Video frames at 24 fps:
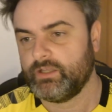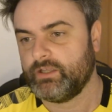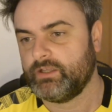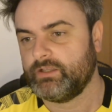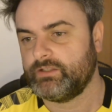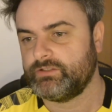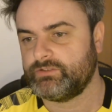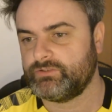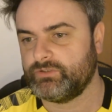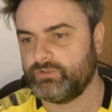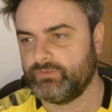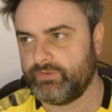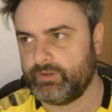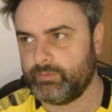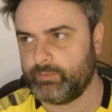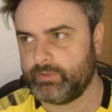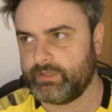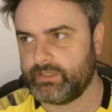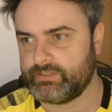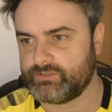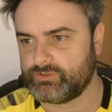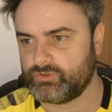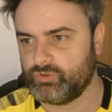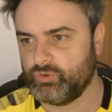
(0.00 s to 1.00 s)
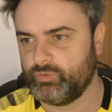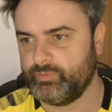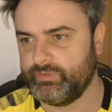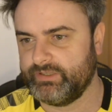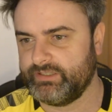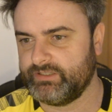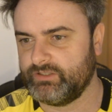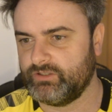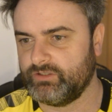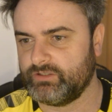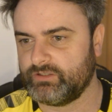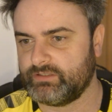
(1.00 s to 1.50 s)
So if anyone has a goal
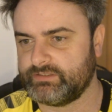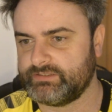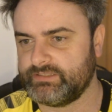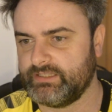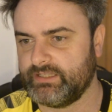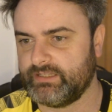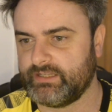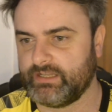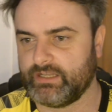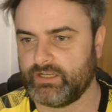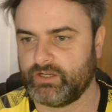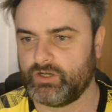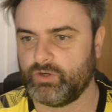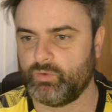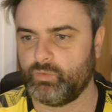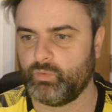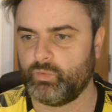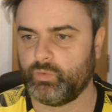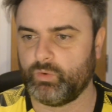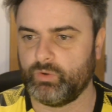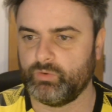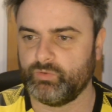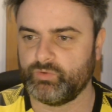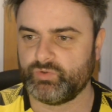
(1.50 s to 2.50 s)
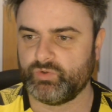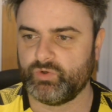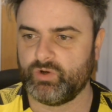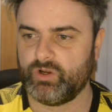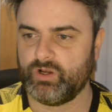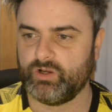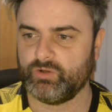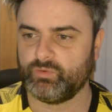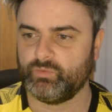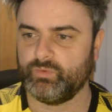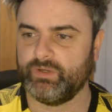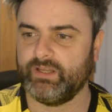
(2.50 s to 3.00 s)
main saying I got runs
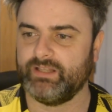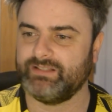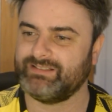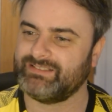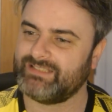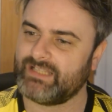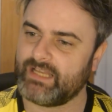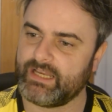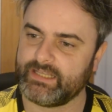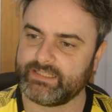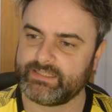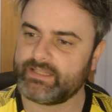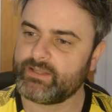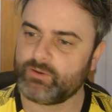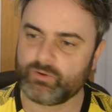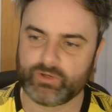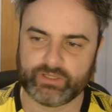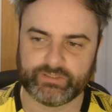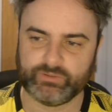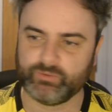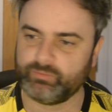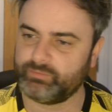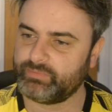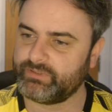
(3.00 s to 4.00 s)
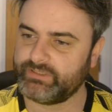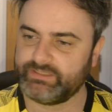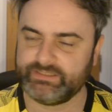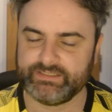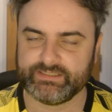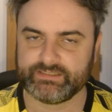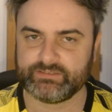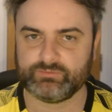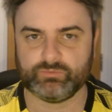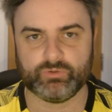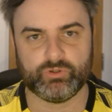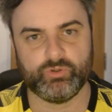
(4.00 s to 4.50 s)
wrong, well, I don't
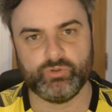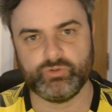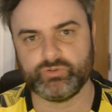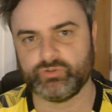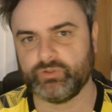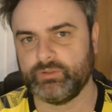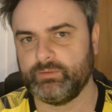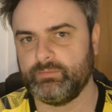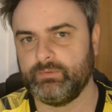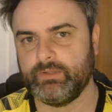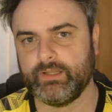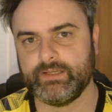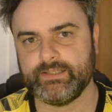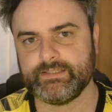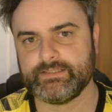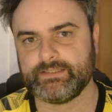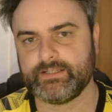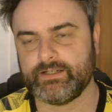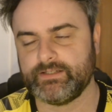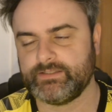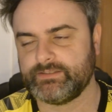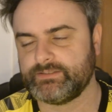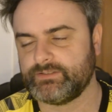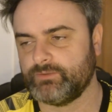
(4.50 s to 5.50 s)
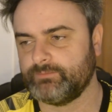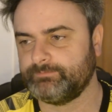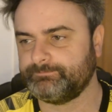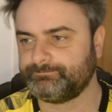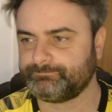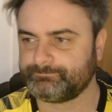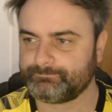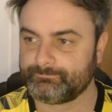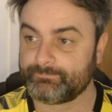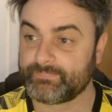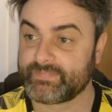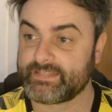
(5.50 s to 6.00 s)
predict who's going to bloody start. So
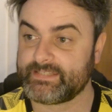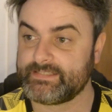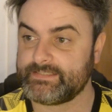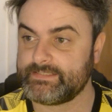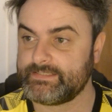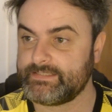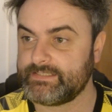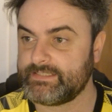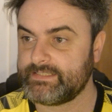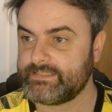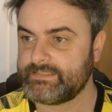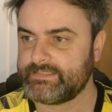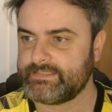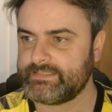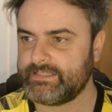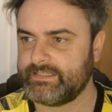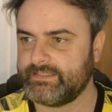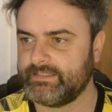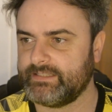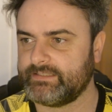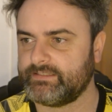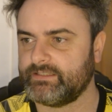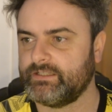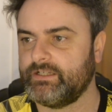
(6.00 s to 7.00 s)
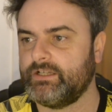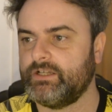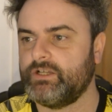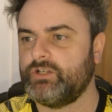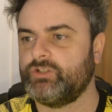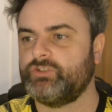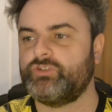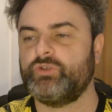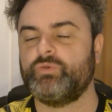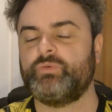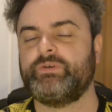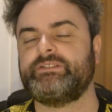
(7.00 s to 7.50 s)
saying that,
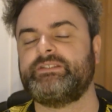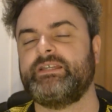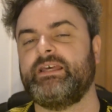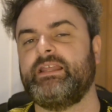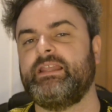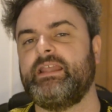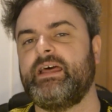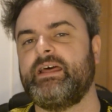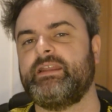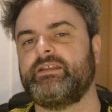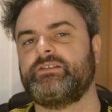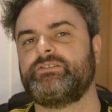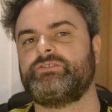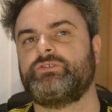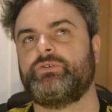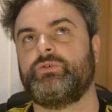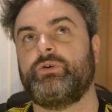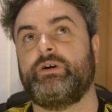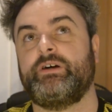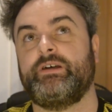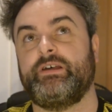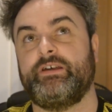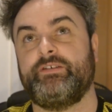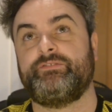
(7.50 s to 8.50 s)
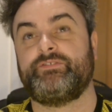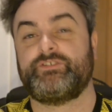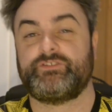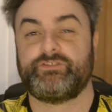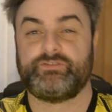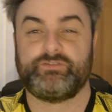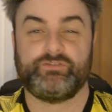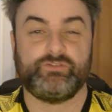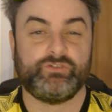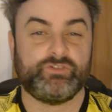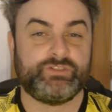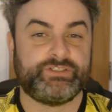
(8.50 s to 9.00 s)
2-1 to Atlanta. So
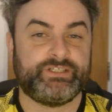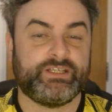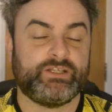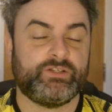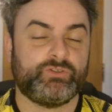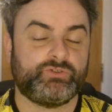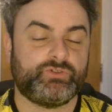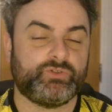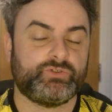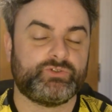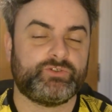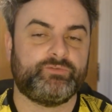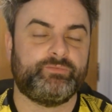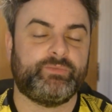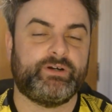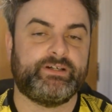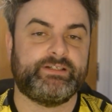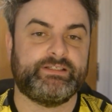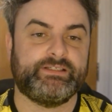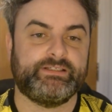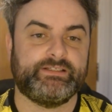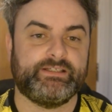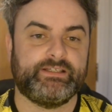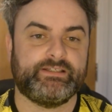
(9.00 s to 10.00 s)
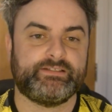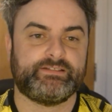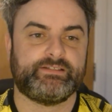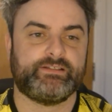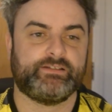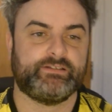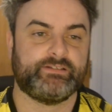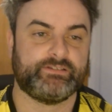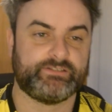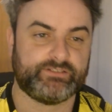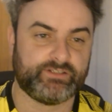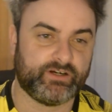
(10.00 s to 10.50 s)
if Joseph Martinez
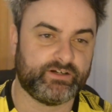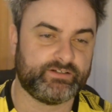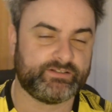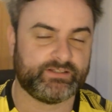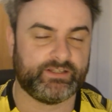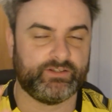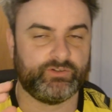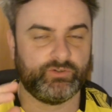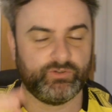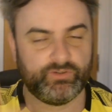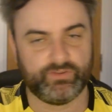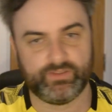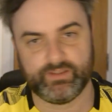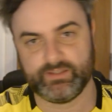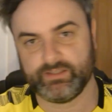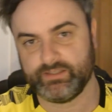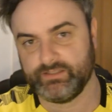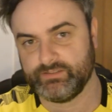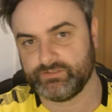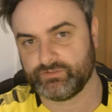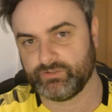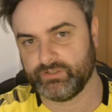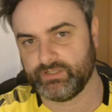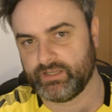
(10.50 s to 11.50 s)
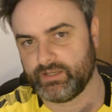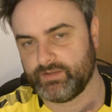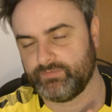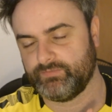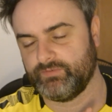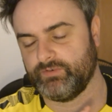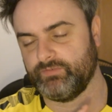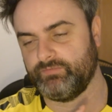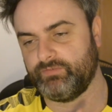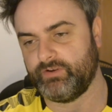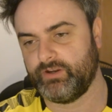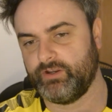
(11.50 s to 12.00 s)
starts, I do think he's going to have
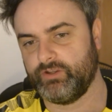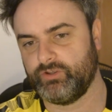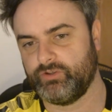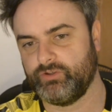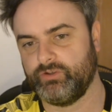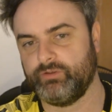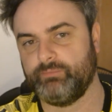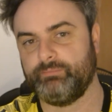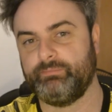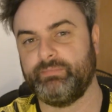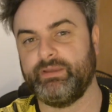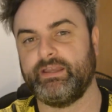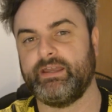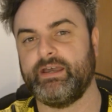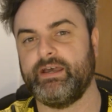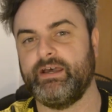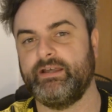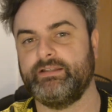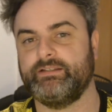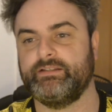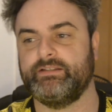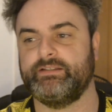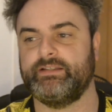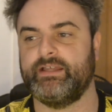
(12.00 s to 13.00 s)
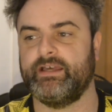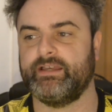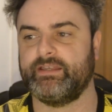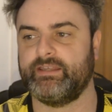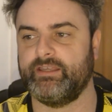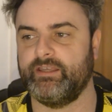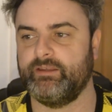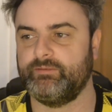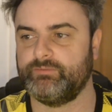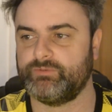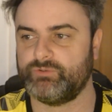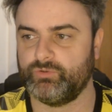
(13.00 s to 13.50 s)
a very big hand in that
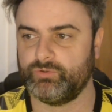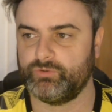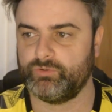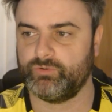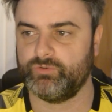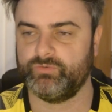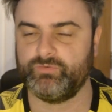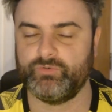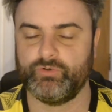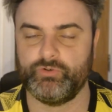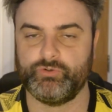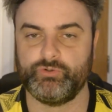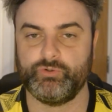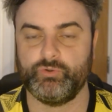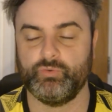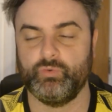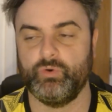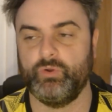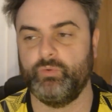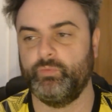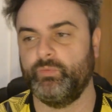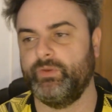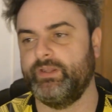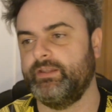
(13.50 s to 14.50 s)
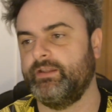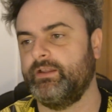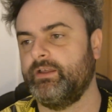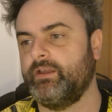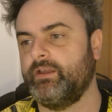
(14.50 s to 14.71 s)
game, so I'm going to go for a 2-1 win.